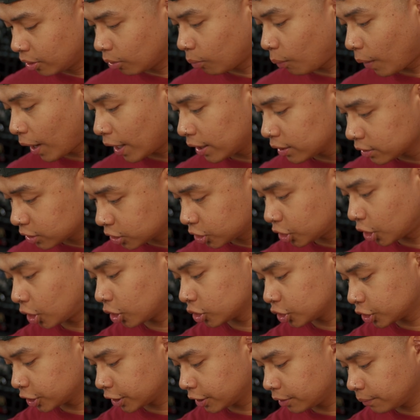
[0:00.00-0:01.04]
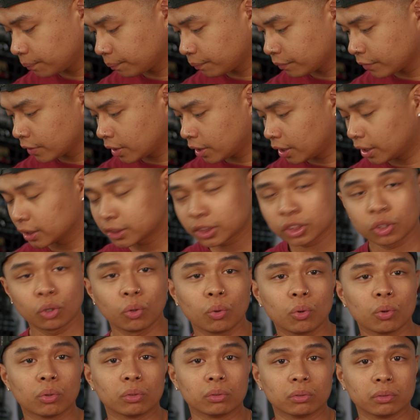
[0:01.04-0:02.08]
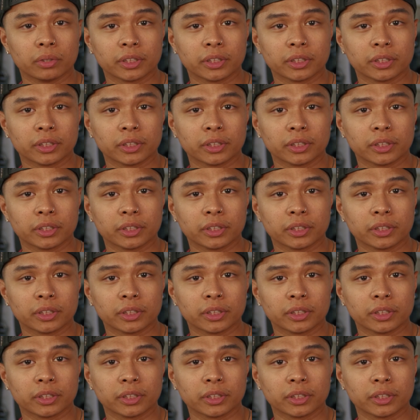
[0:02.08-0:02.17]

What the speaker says: wireless charging is cool.